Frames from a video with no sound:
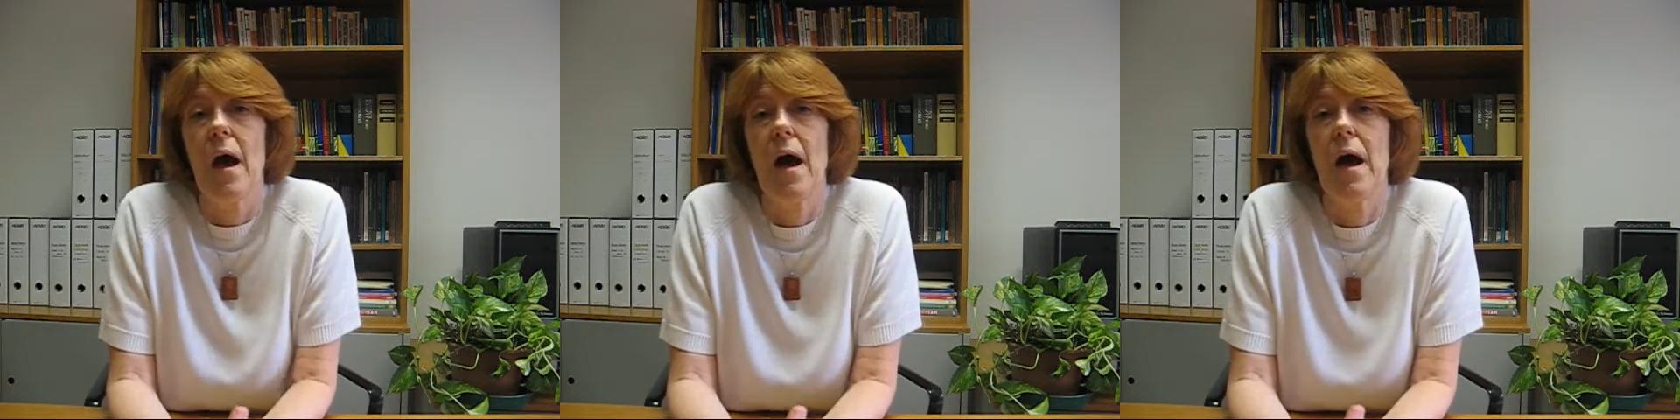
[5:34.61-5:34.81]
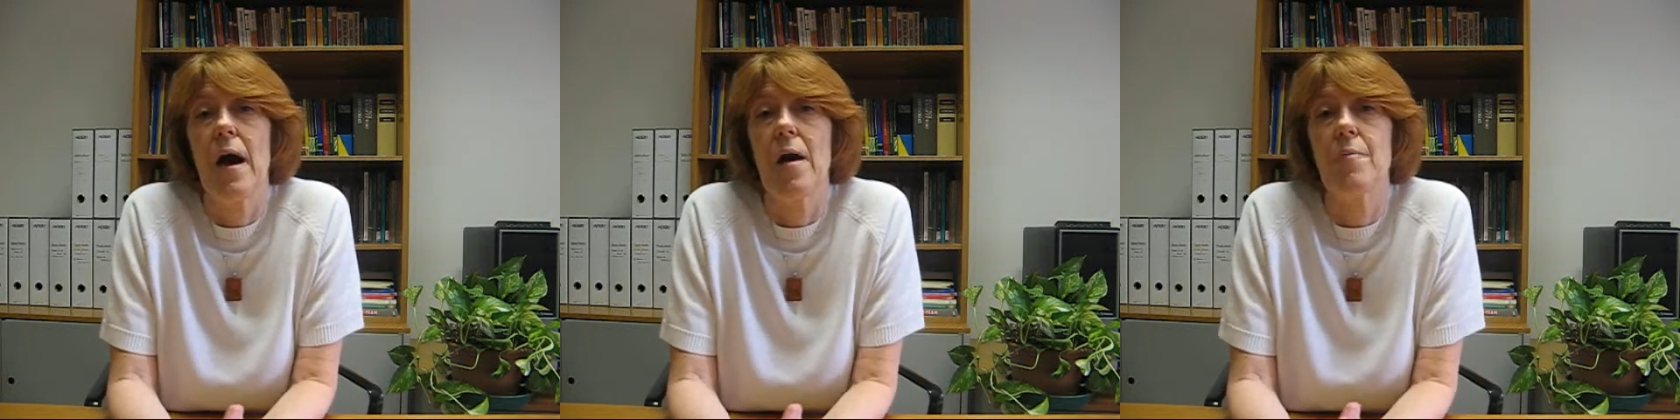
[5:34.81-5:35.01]

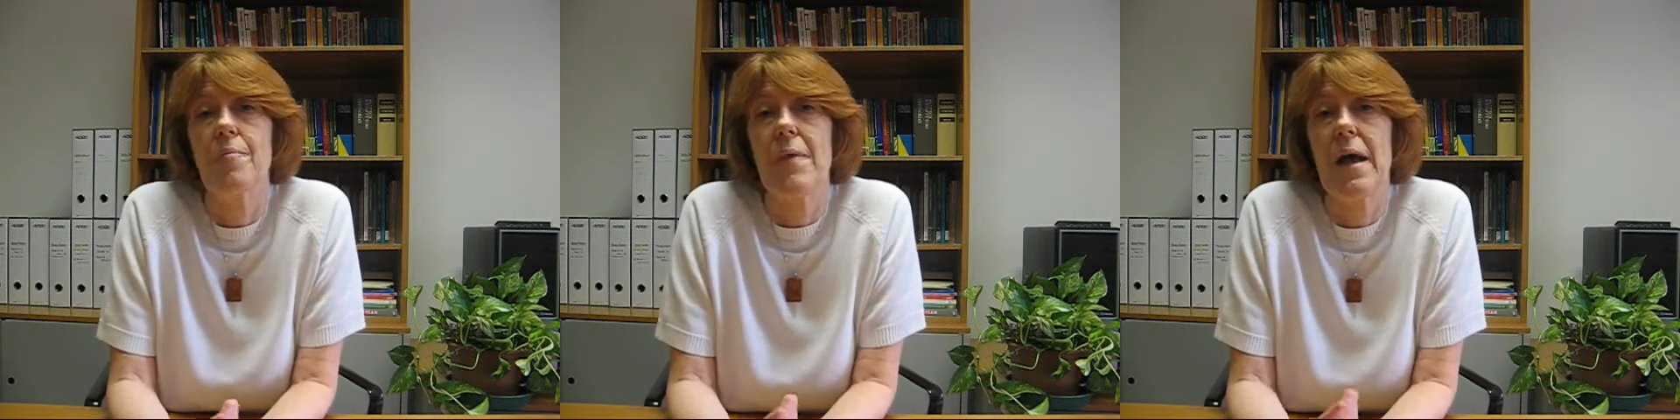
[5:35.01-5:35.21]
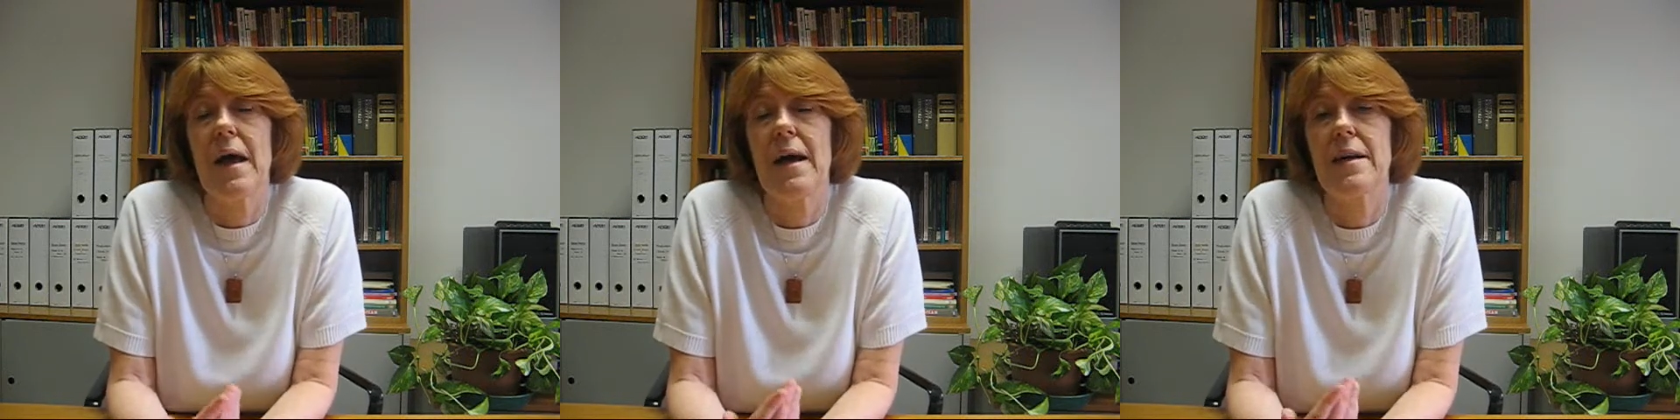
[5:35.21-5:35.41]

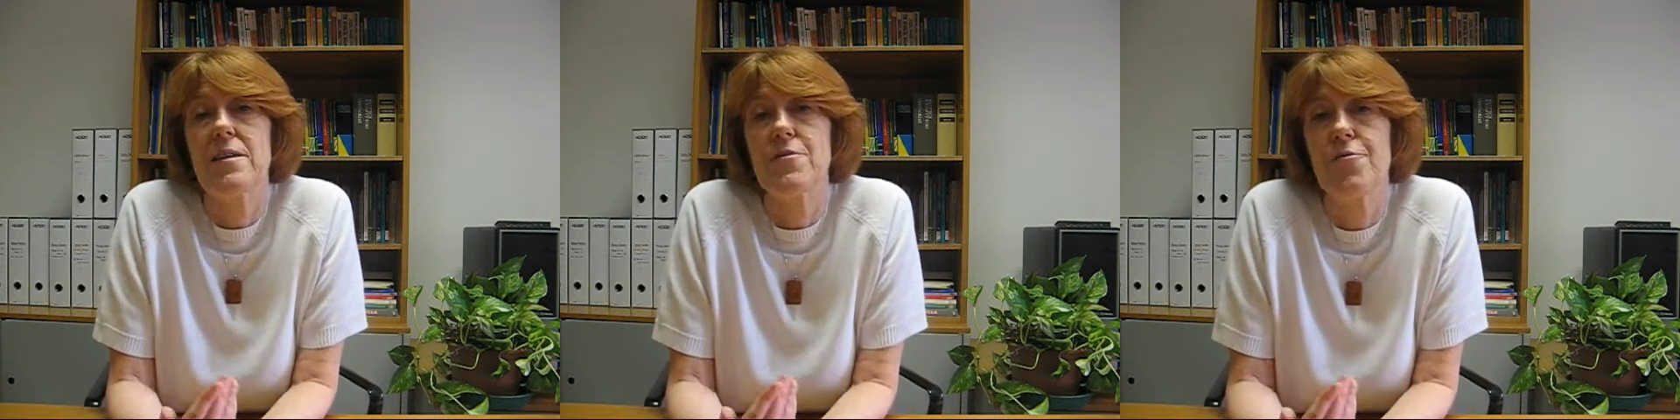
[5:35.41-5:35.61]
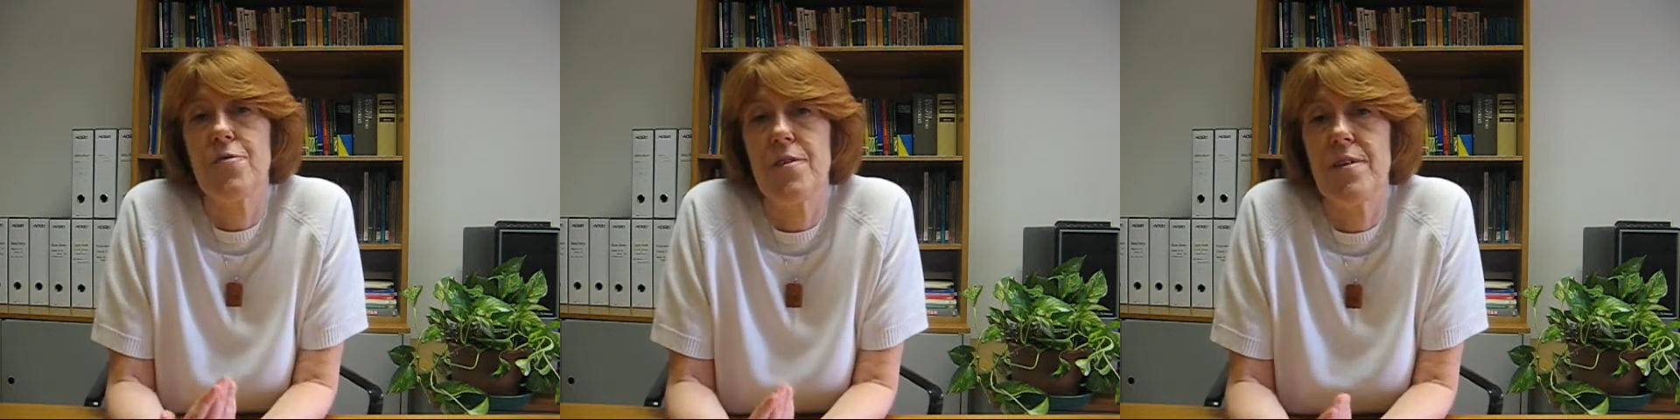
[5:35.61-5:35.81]

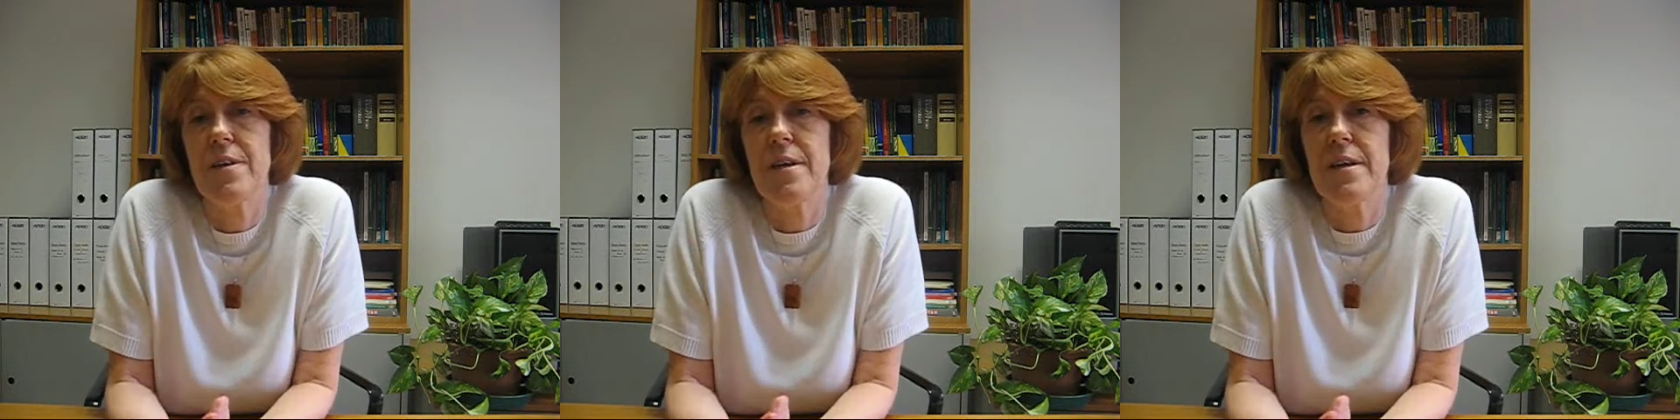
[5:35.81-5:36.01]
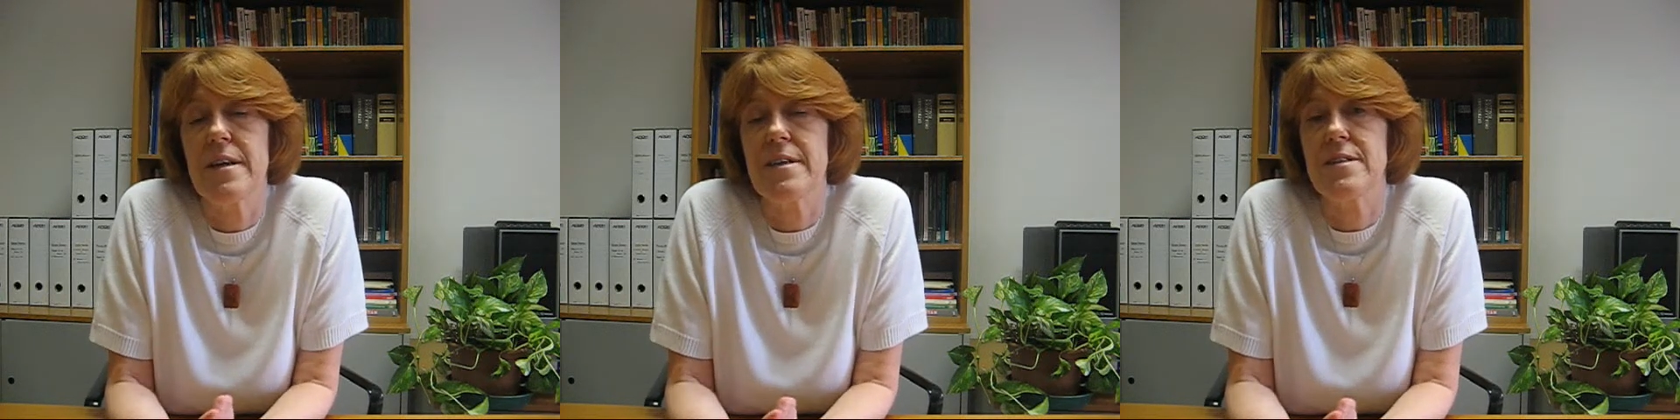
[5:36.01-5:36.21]
And for
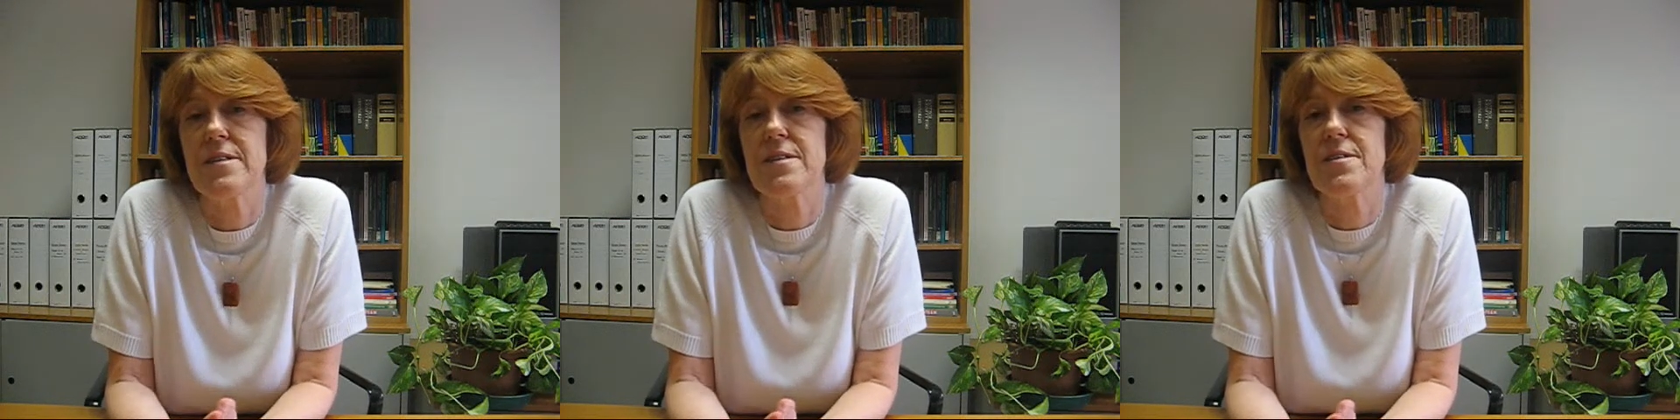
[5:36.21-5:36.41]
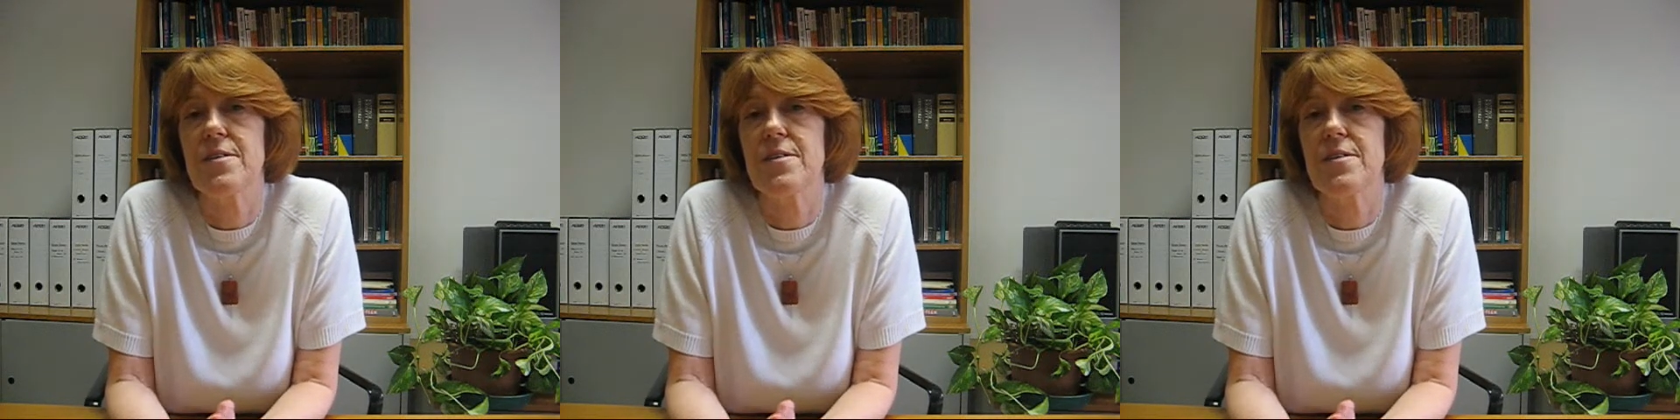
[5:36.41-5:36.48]
this,